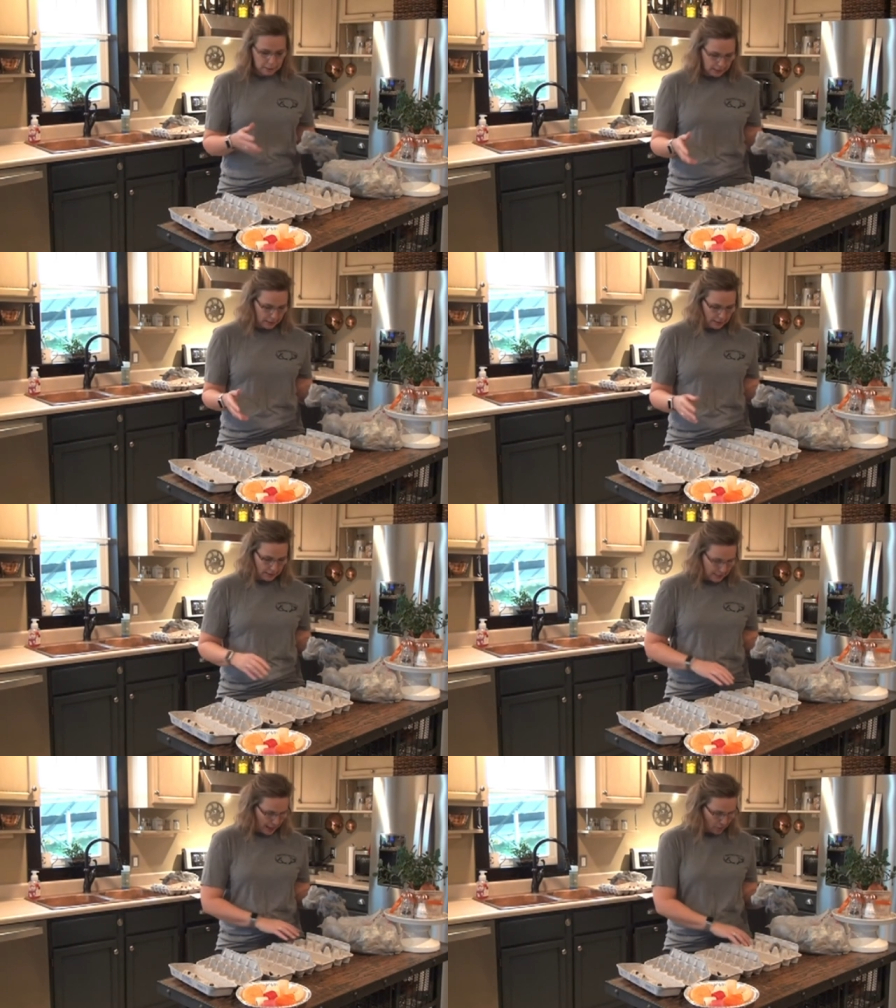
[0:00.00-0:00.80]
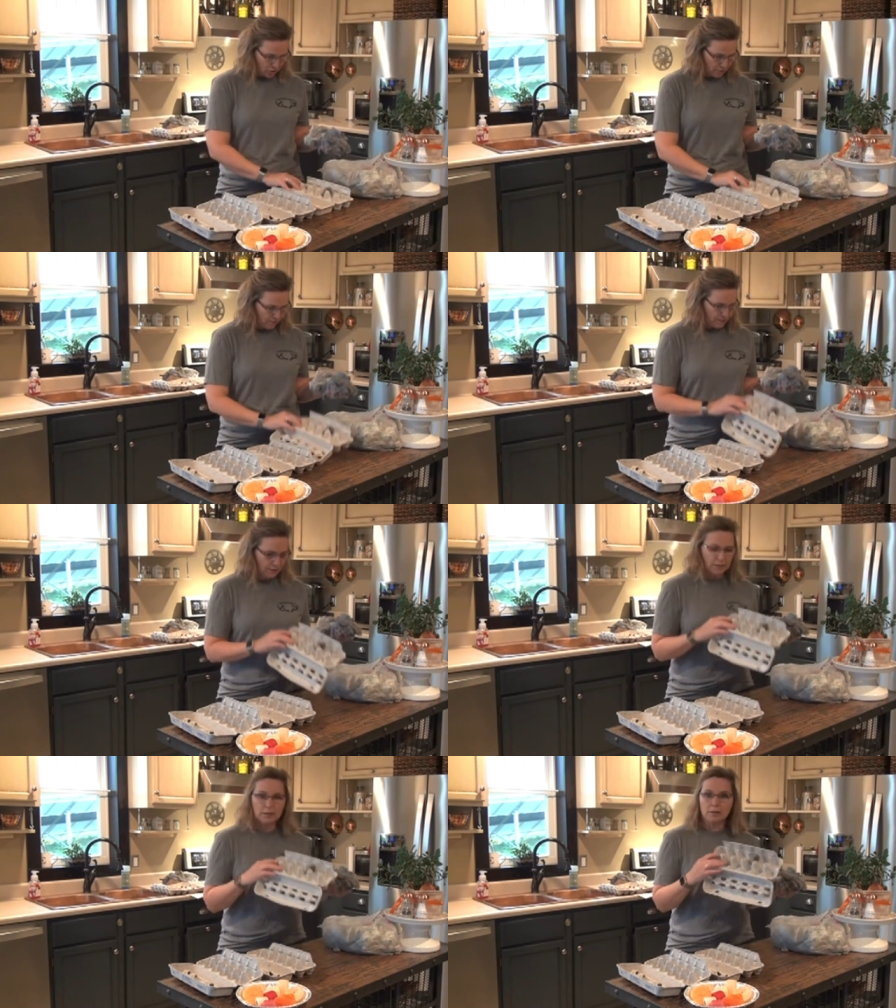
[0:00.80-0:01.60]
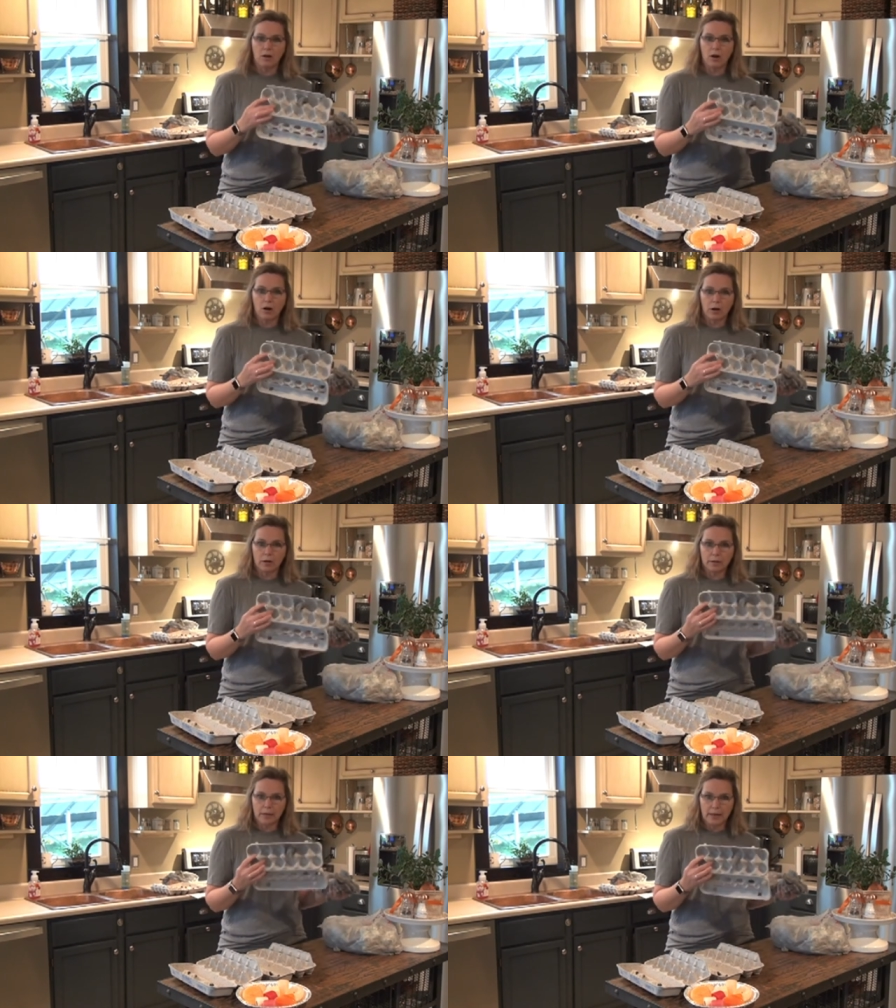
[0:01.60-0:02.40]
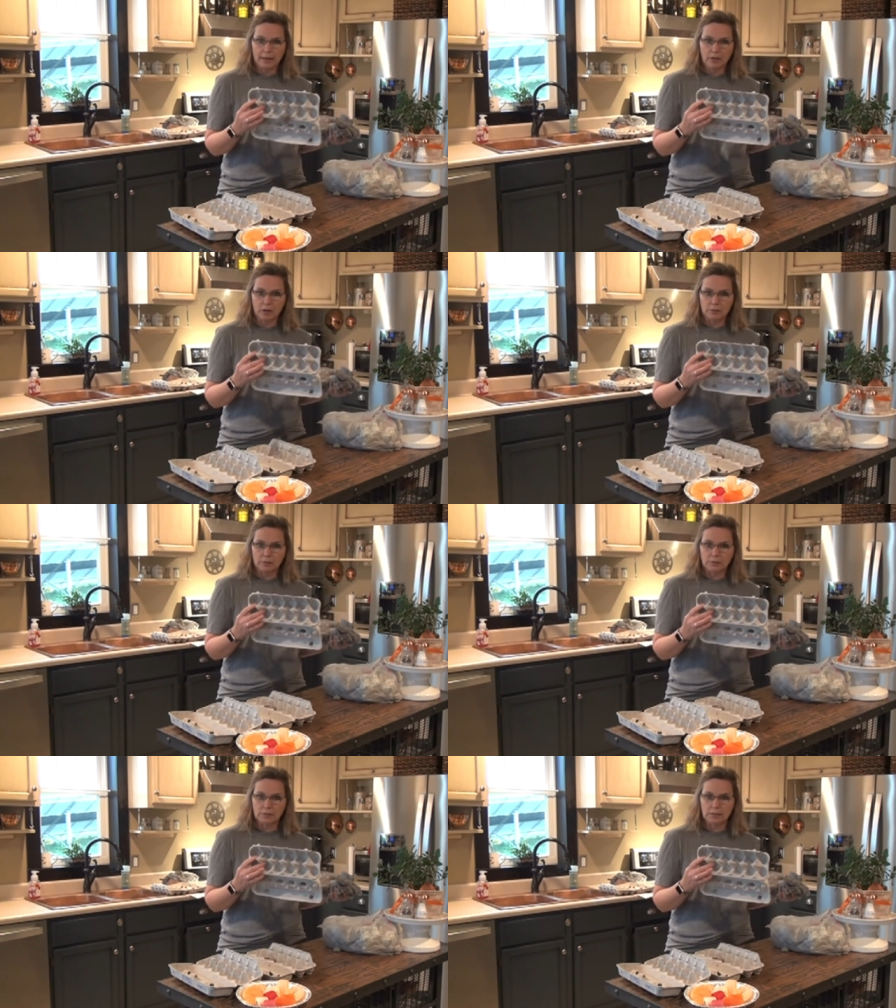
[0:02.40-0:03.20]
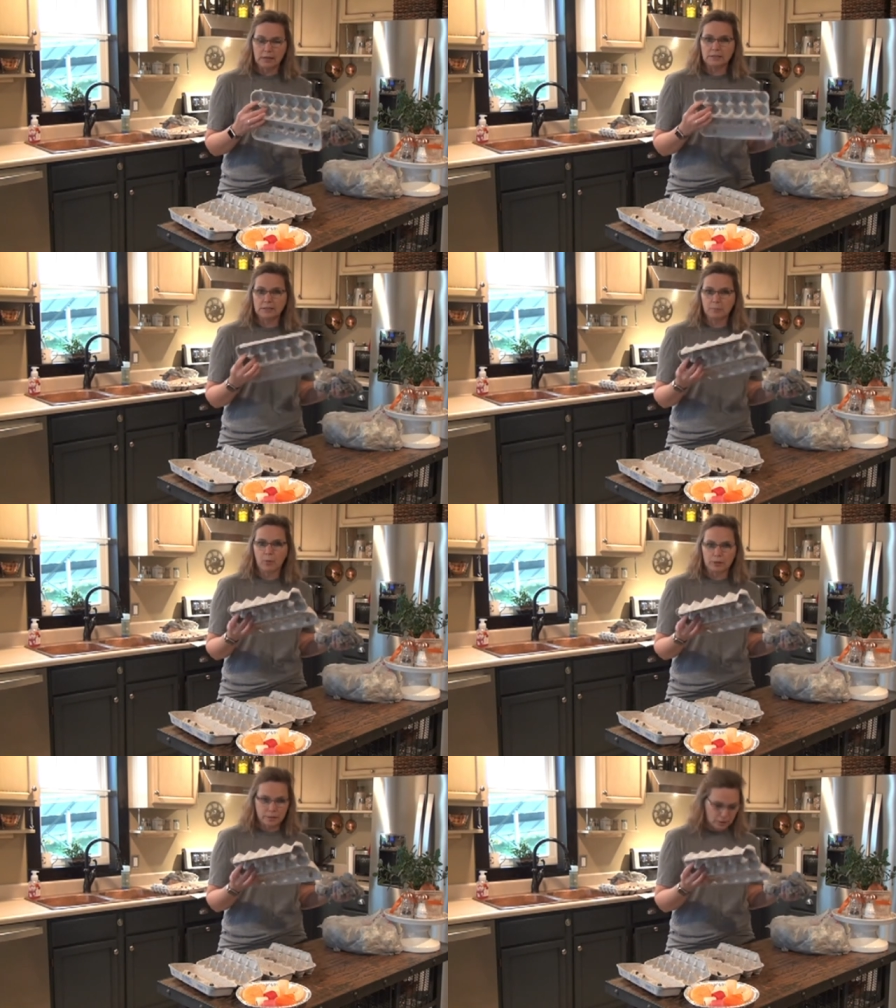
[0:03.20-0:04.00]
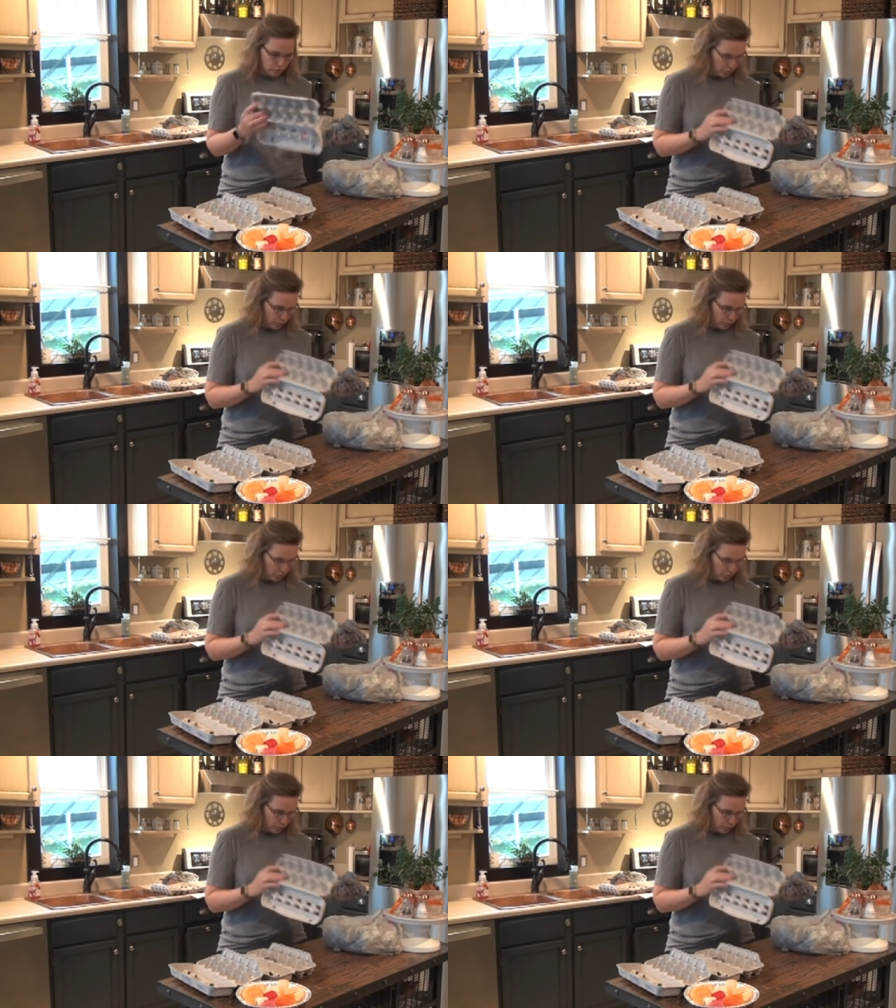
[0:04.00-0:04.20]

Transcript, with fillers: is actually filling our egg cartons. And it's important that you're